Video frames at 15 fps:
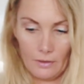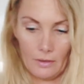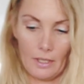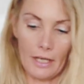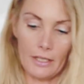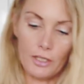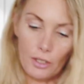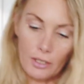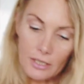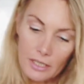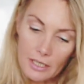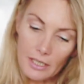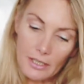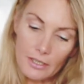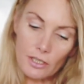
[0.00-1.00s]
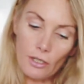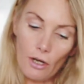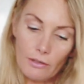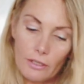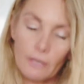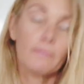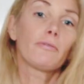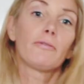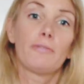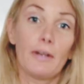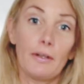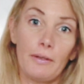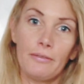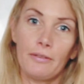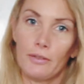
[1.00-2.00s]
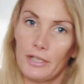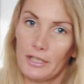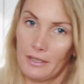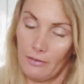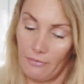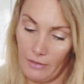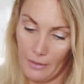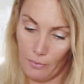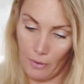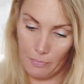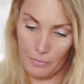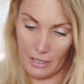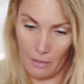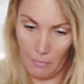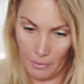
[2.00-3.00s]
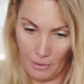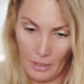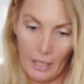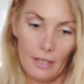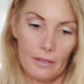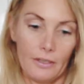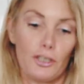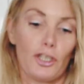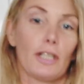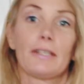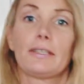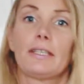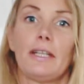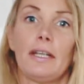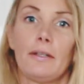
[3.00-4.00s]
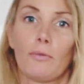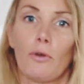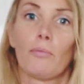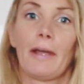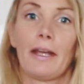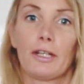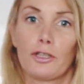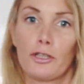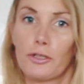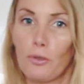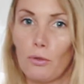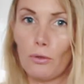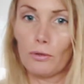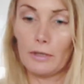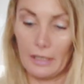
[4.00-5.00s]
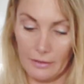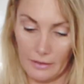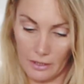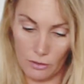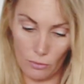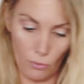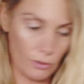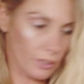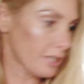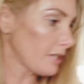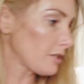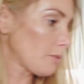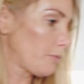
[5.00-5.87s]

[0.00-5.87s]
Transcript: As you can see, it's not very, very stiffly whipped up. The gelatine will make sure that this all sits